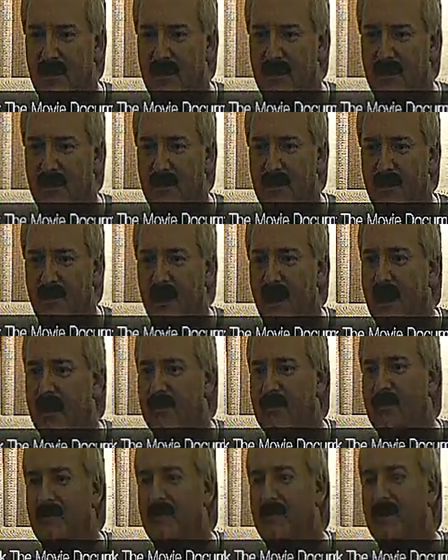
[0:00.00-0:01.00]
to
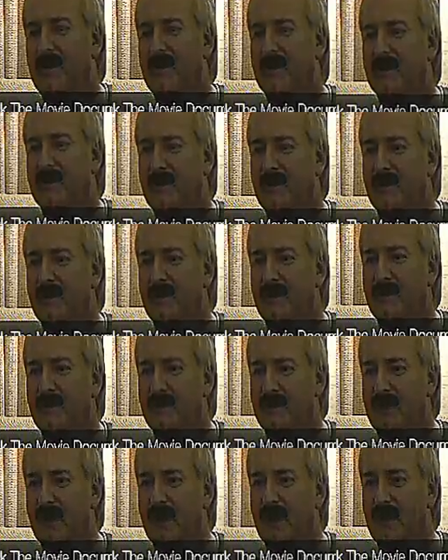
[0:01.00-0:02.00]
try to build some
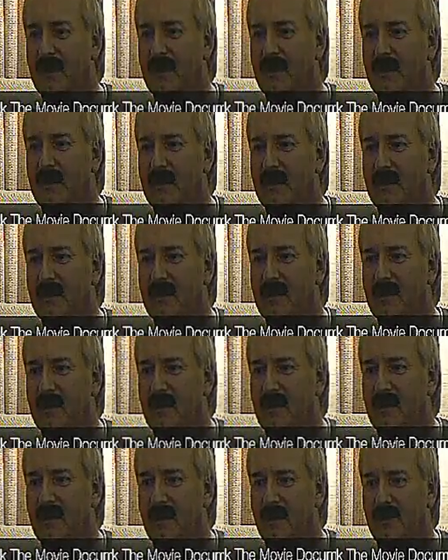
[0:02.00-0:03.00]
understanding
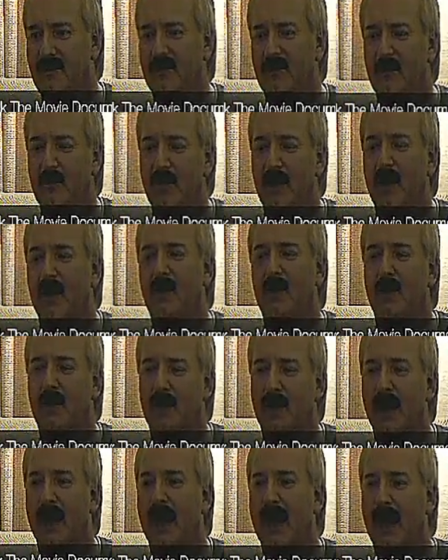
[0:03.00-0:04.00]
of where
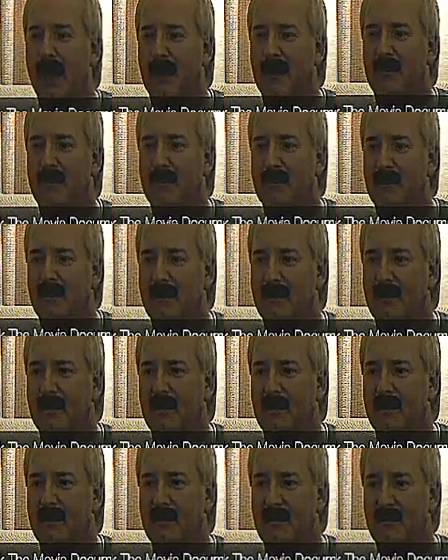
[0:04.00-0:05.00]
we're at
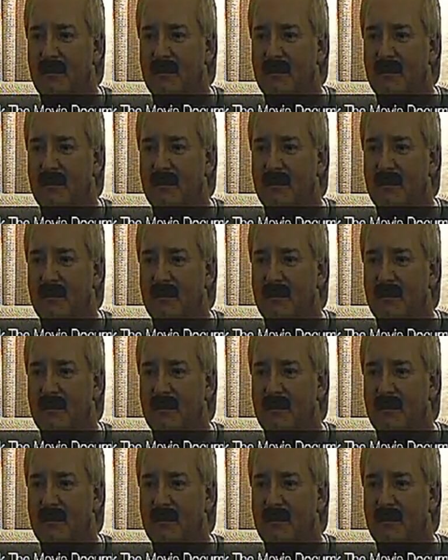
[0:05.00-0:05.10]
in